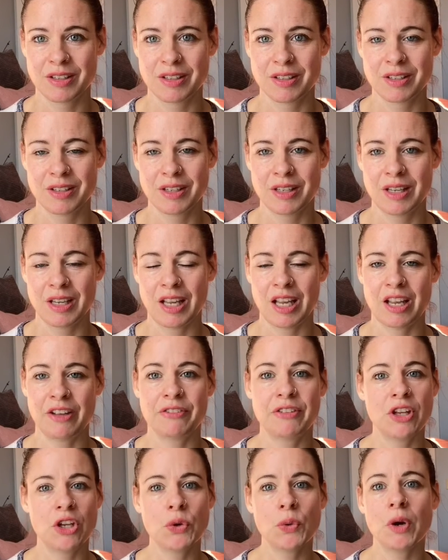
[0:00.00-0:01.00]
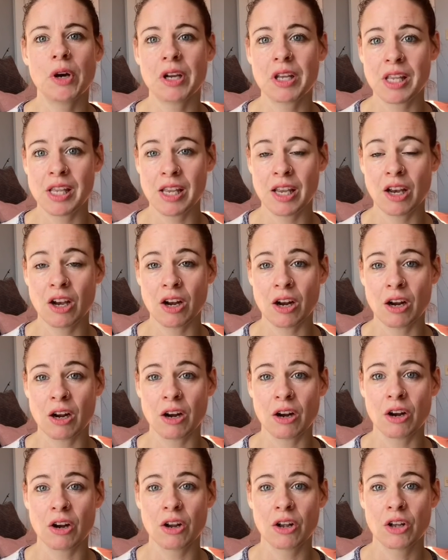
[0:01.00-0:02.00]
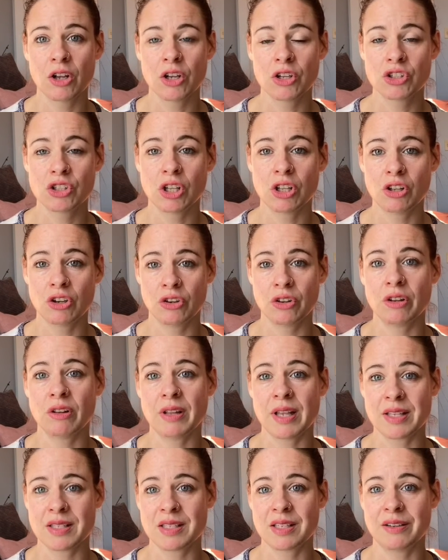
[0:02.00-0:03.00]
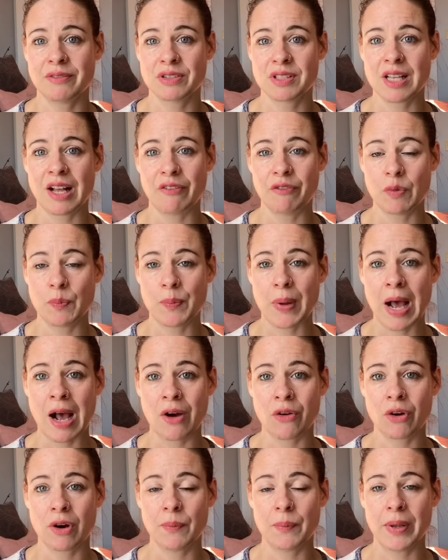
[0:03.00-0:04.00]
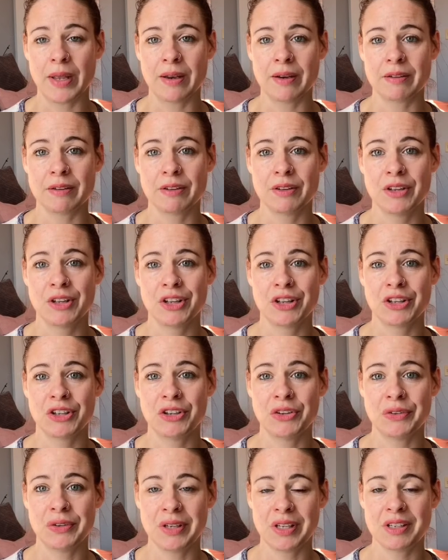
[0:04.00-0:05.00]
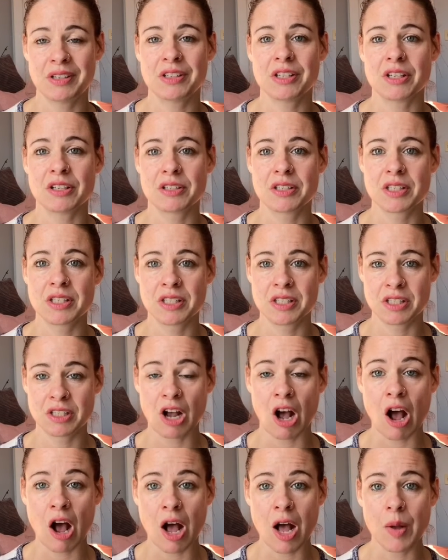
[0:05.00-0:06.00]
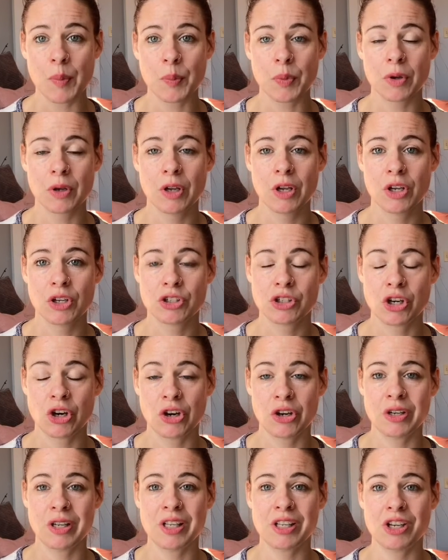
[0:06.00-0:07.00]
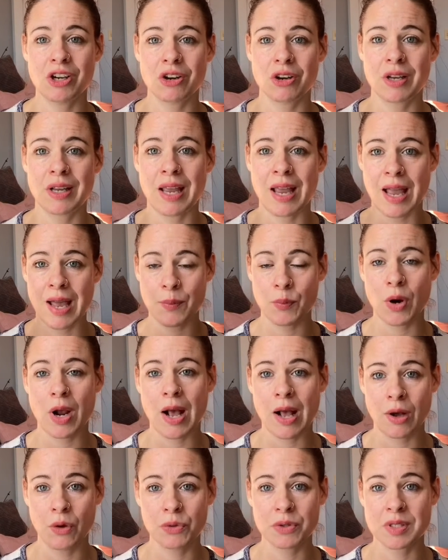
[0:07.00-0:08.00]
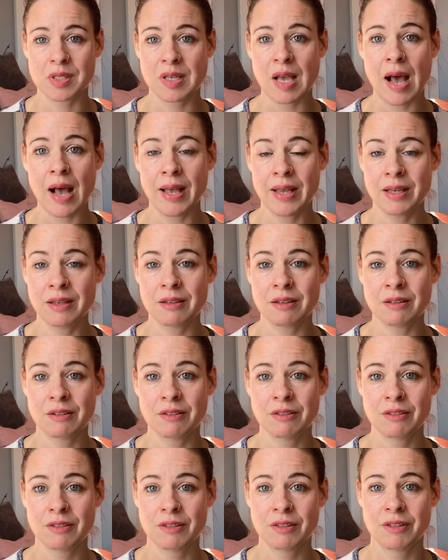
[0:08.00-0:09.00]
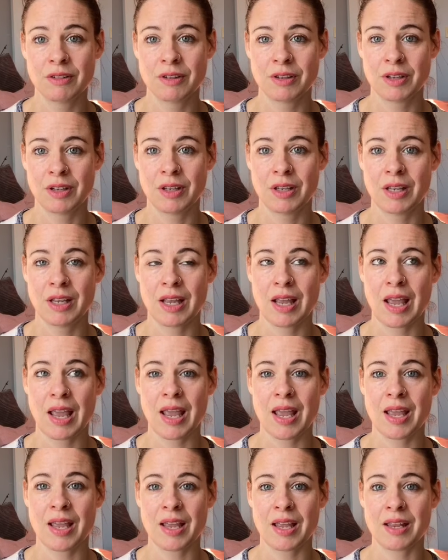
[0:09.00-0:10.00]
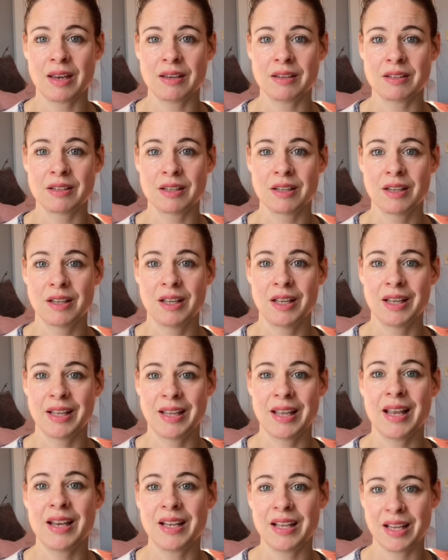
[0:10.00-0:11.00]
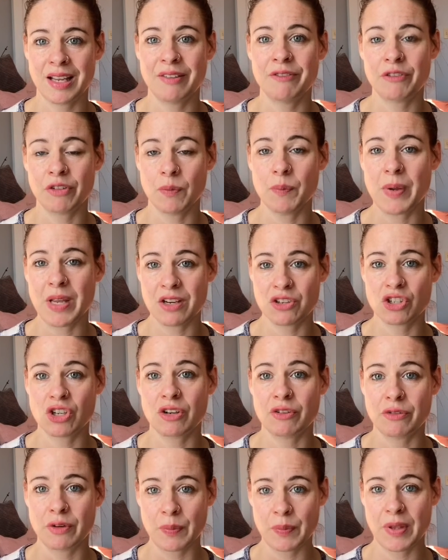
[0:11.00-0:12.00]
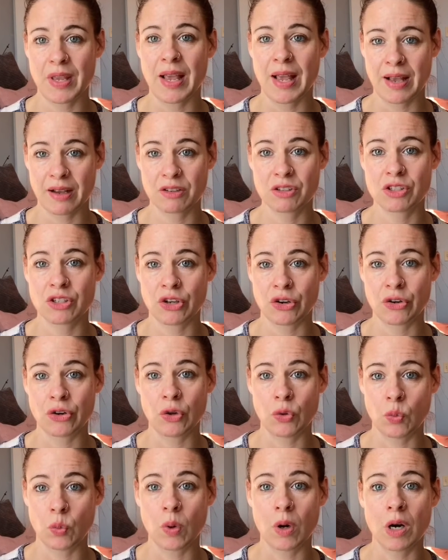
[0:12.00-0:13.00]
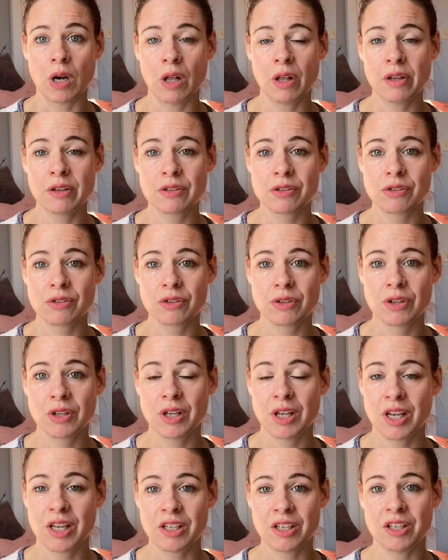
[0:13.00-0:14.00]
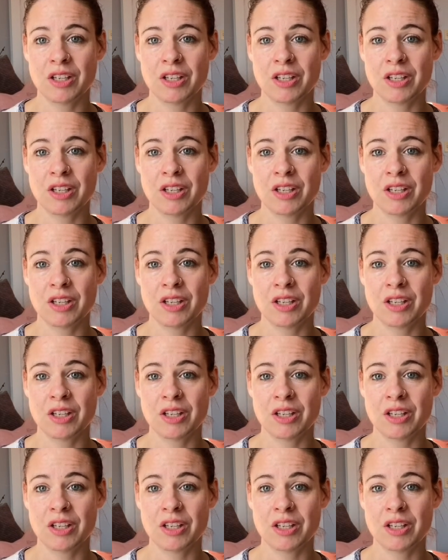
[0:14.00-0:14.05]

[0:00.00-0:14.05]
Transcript: If you are here to learn the lesson of self-empowerment, you need to stop turning your camera outside and getting information from the external world, and you need to